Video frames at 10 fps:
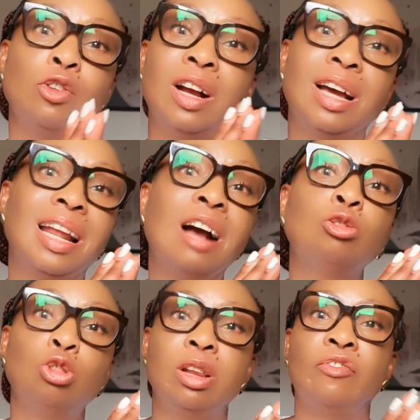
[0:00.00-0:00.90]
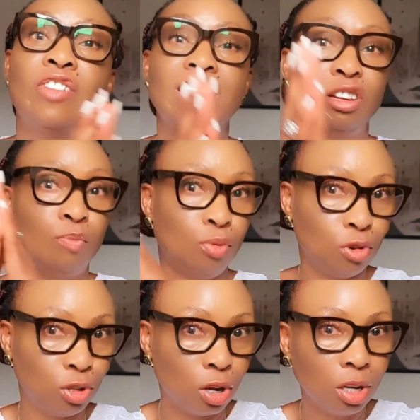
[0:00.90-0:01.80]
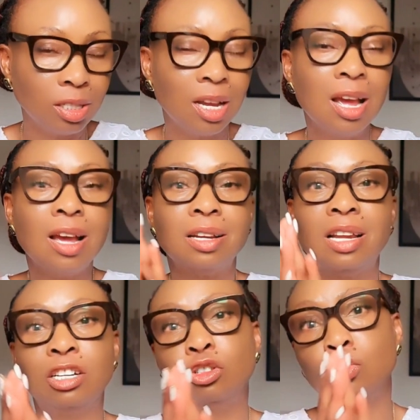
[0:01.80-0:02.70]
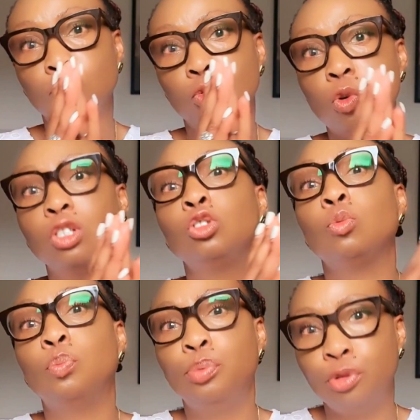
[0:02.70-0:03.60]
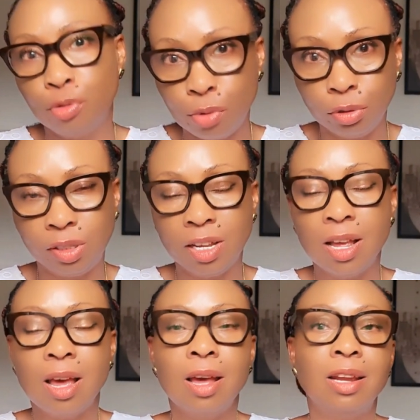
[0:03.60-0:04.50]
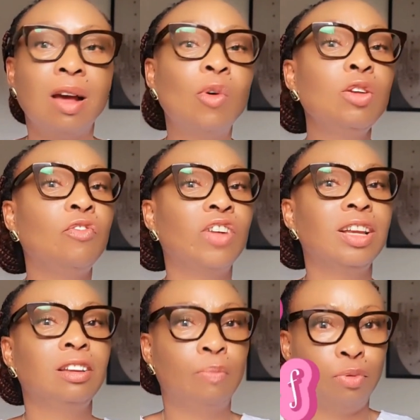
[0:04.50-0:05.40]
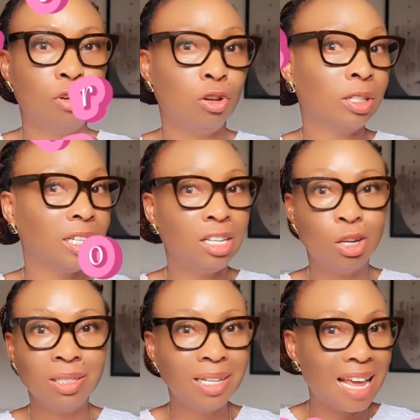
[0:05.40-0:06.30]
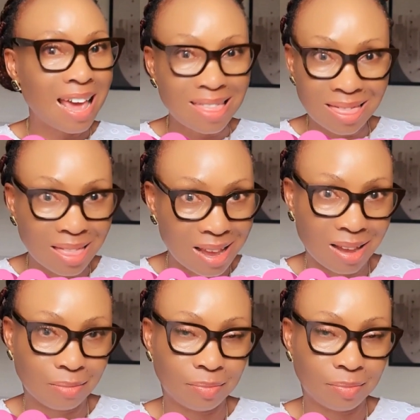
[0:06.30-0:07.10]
can actually find the product that you want to promote. Now, when you find the product, it doesn't end there.